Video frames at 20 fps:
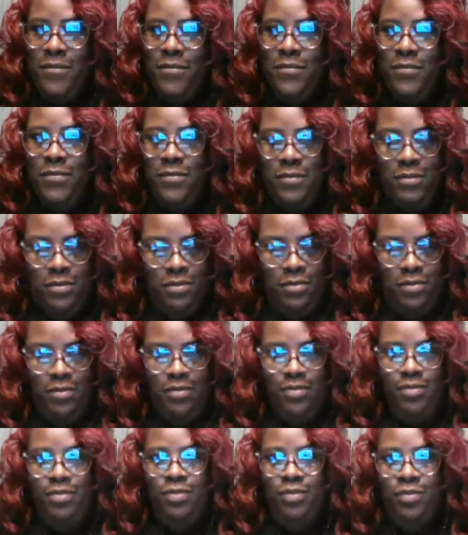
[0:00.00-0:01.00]

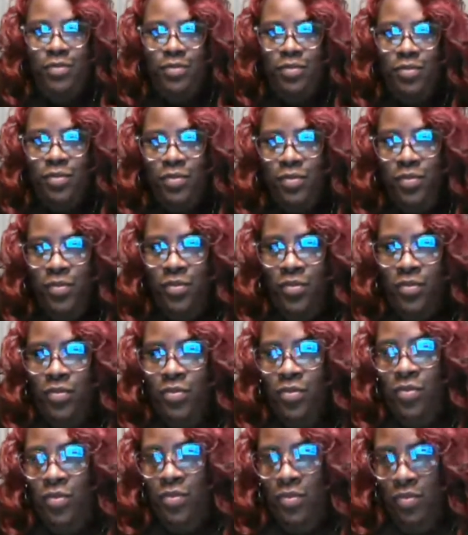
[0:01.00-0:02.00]

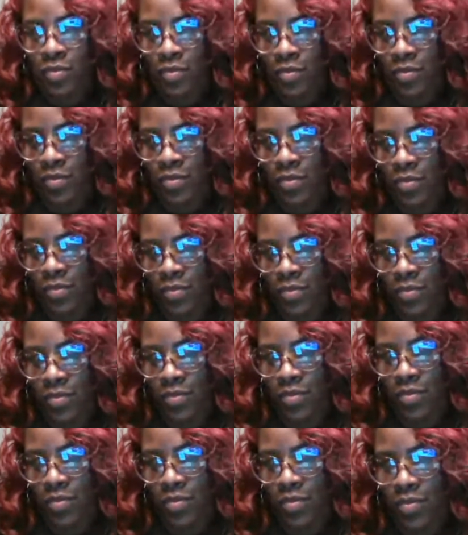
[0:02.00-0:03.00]

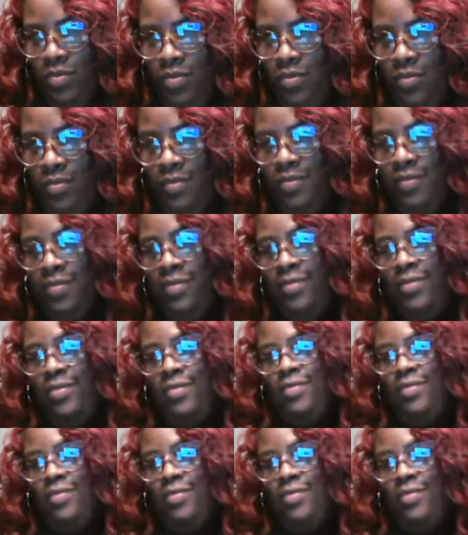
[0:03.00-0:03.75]
The person shown says nothing.